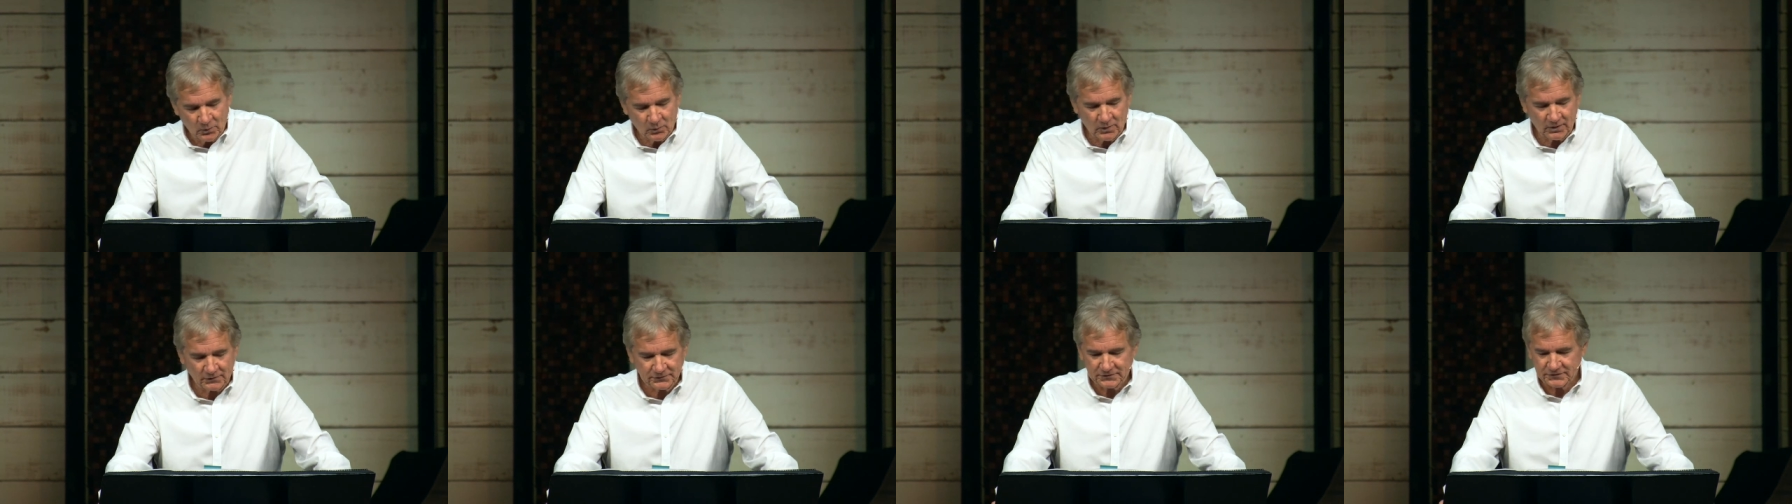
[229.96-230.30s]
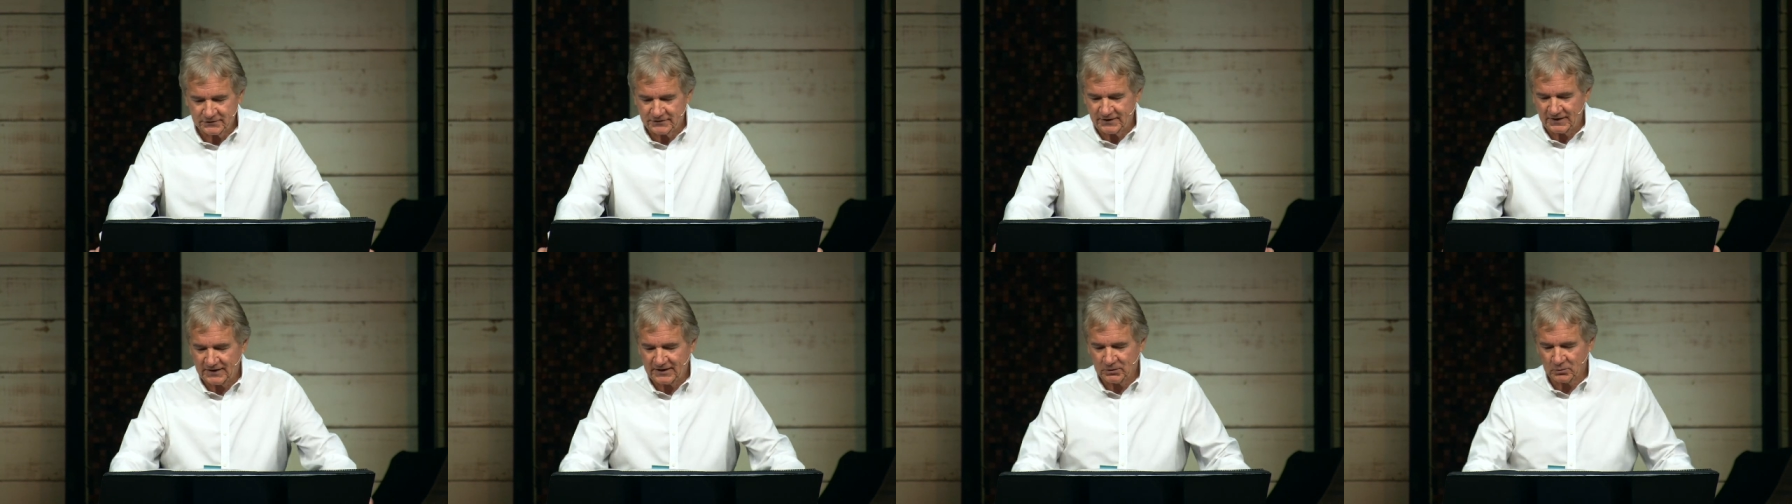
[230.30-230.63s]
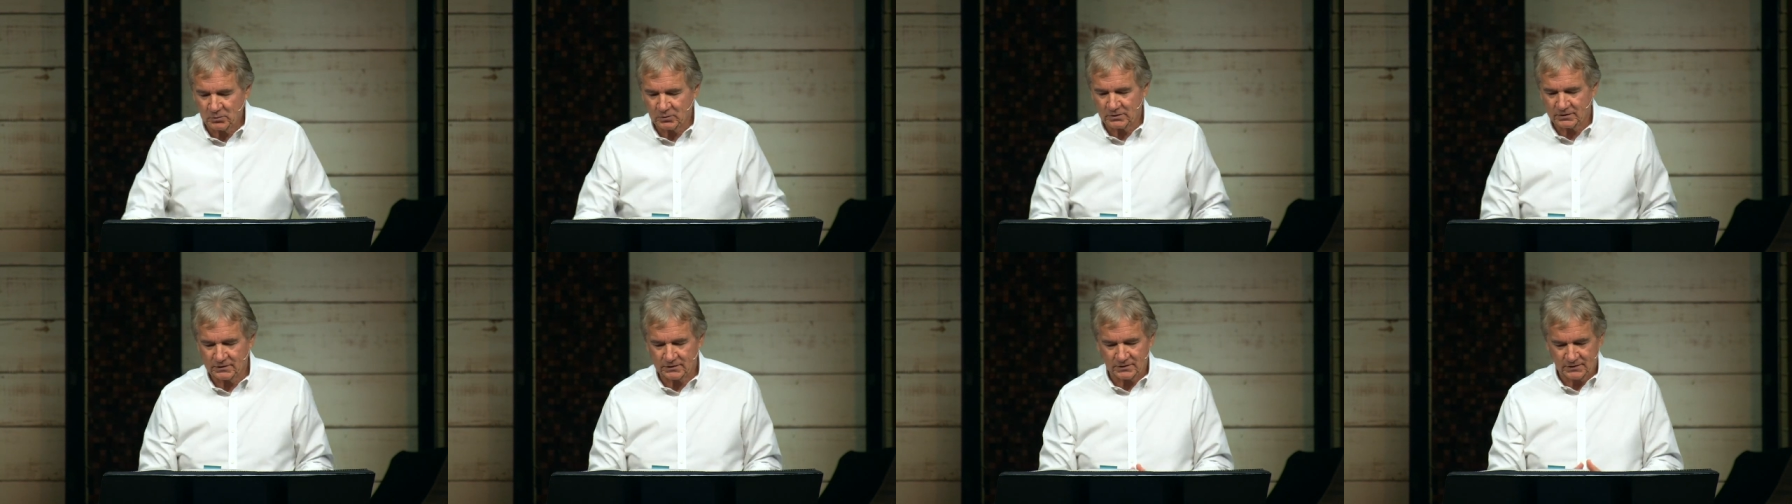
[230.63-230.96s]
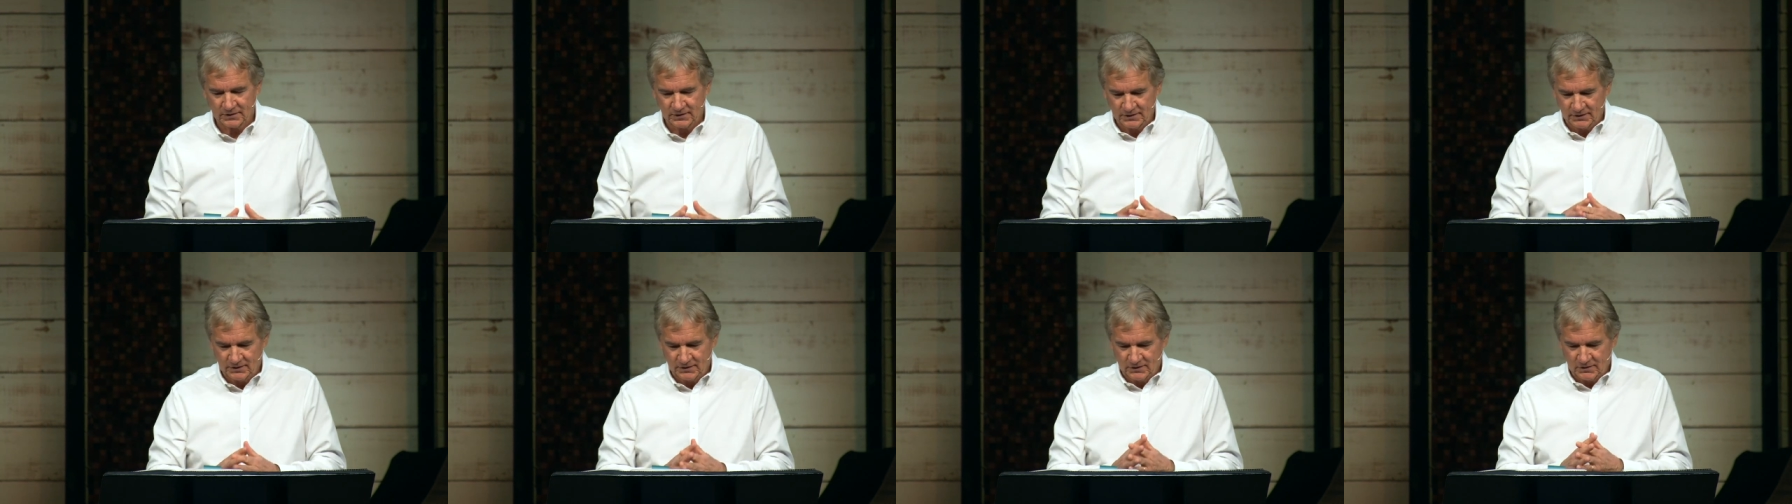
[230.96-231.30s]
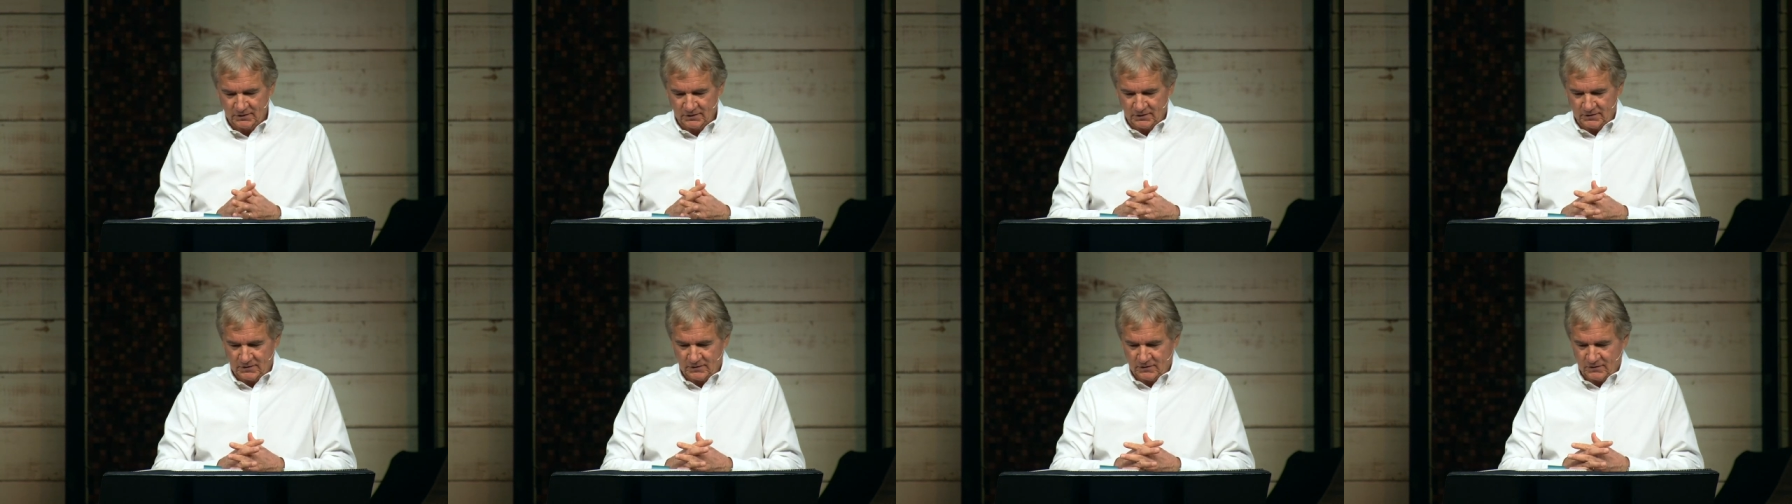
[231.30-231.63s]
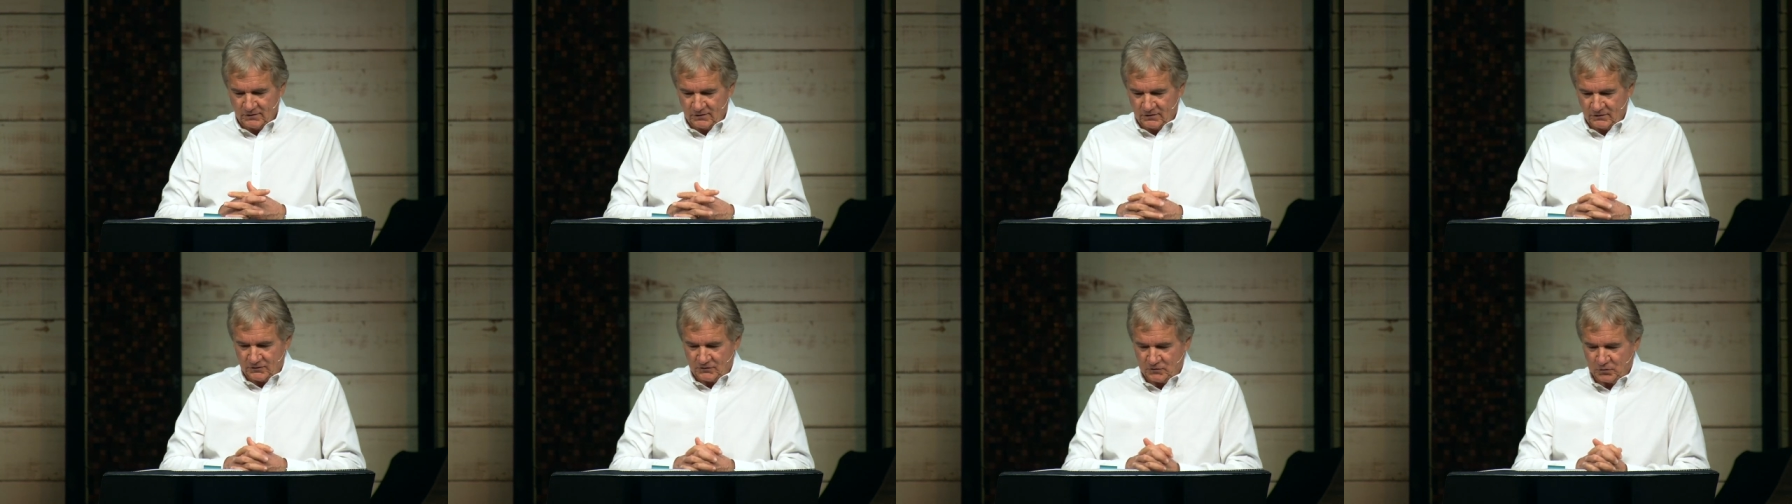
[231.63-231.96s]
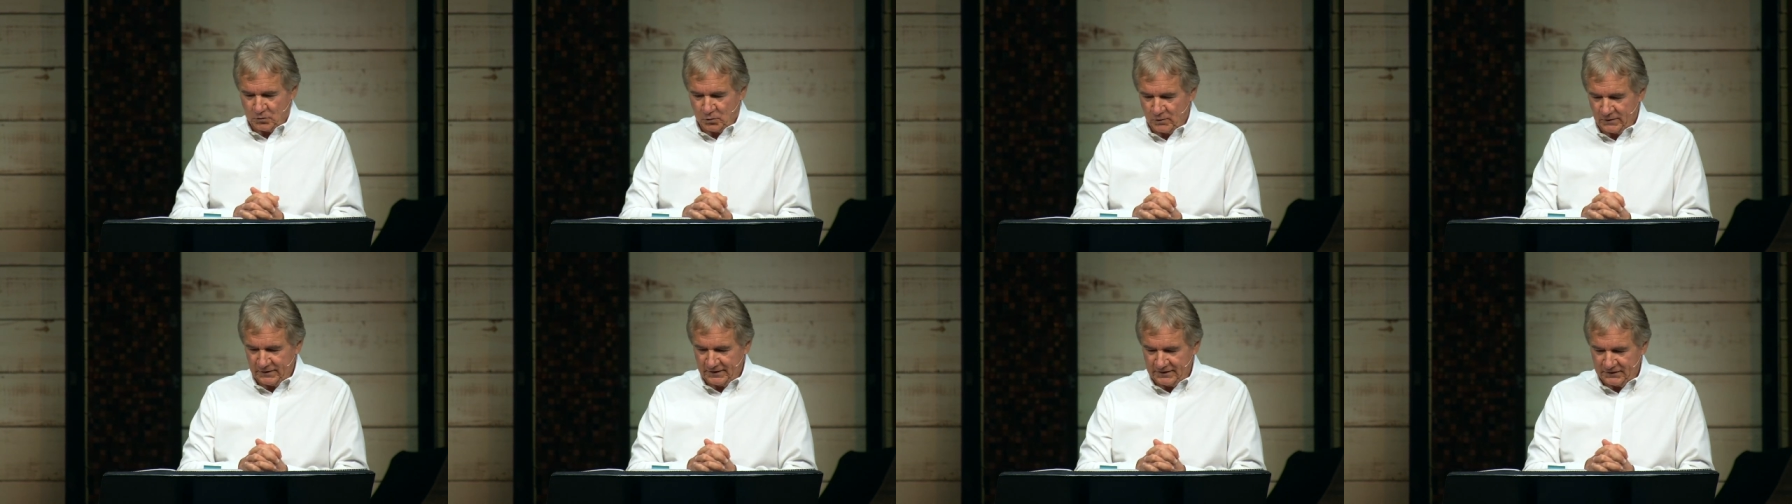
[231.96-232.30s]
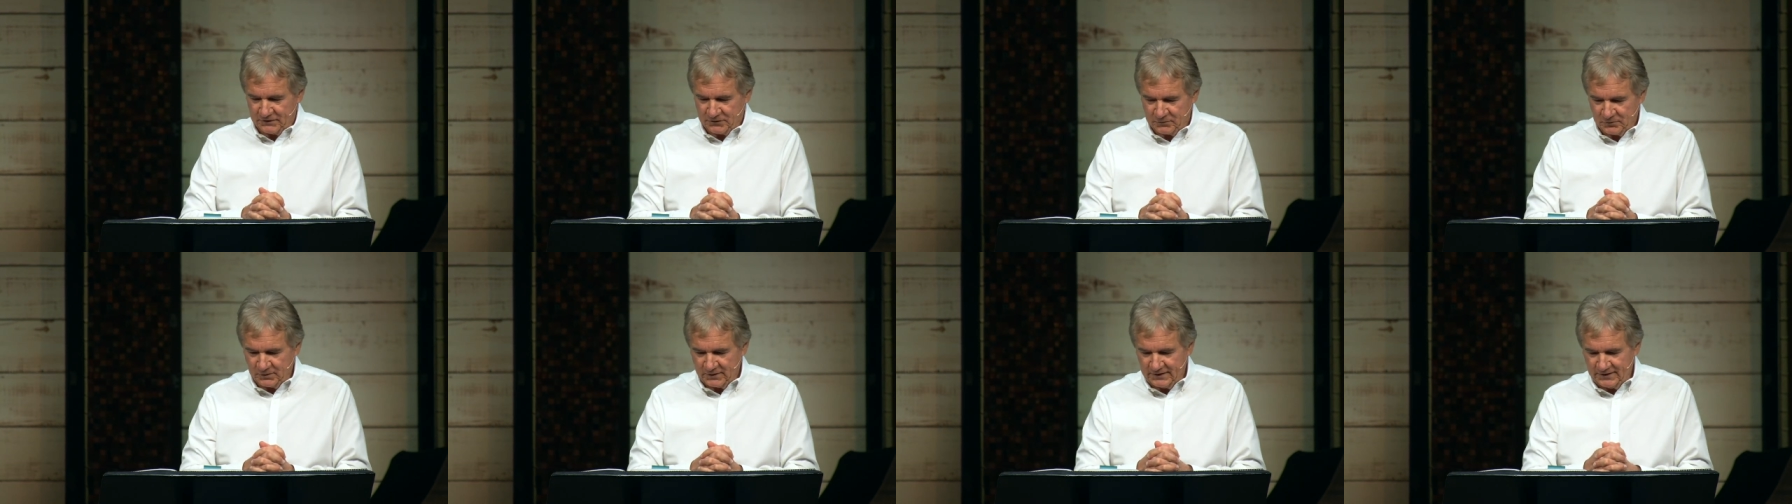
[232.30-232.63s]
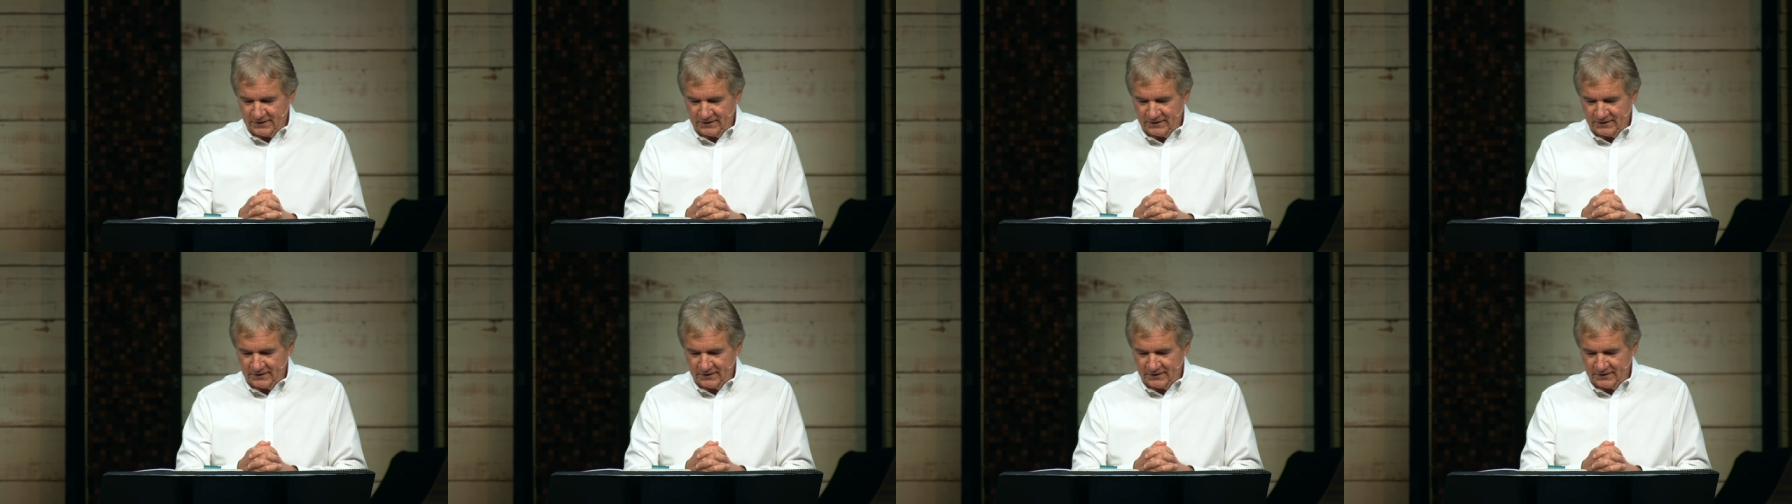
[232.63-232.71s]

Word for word: Well, today we're 23